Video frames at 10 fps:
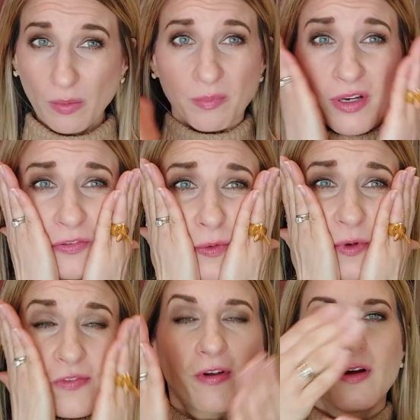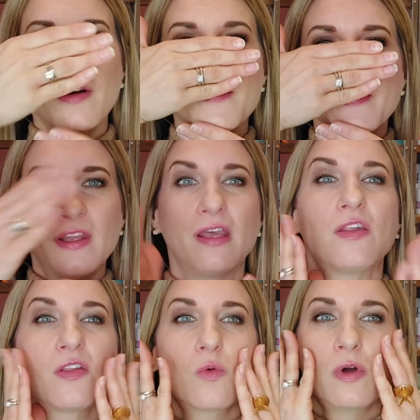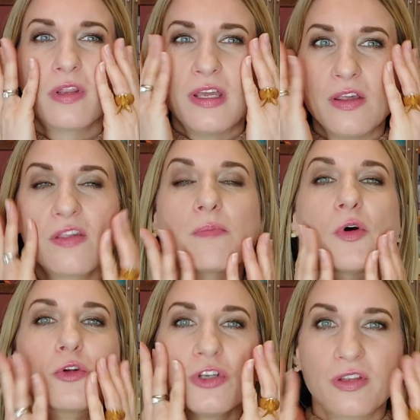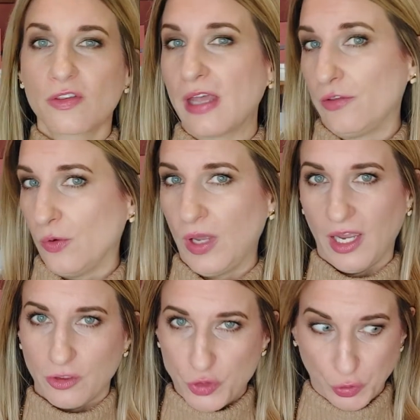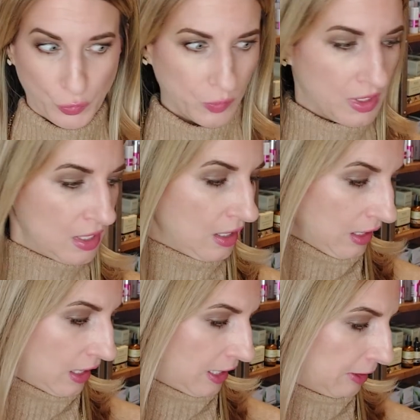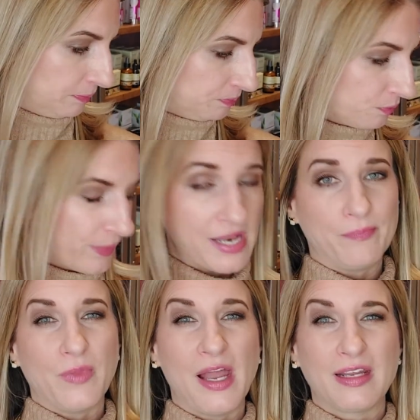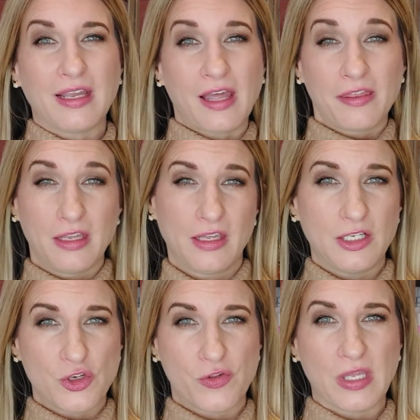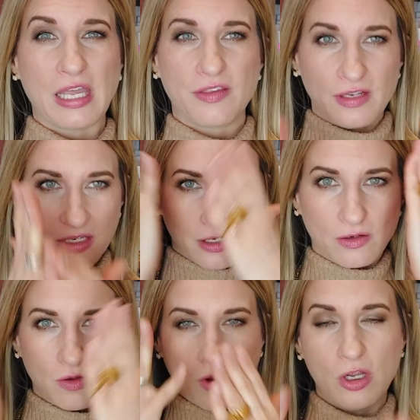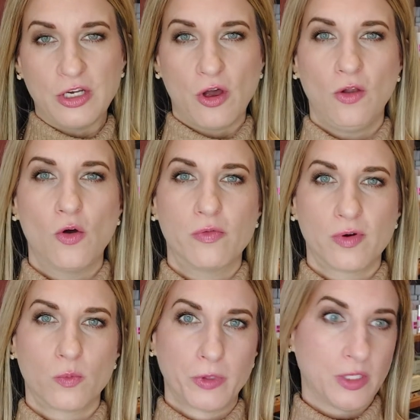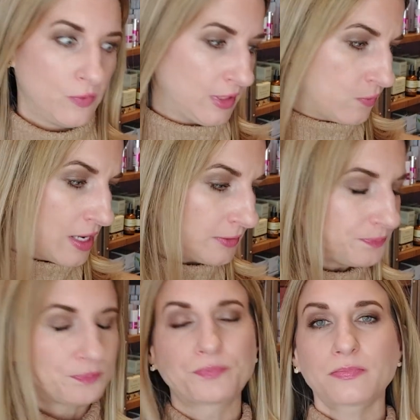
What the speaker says: But if you prefer this or these motions, that's okay too. But I think it just gets it in and all over really, really well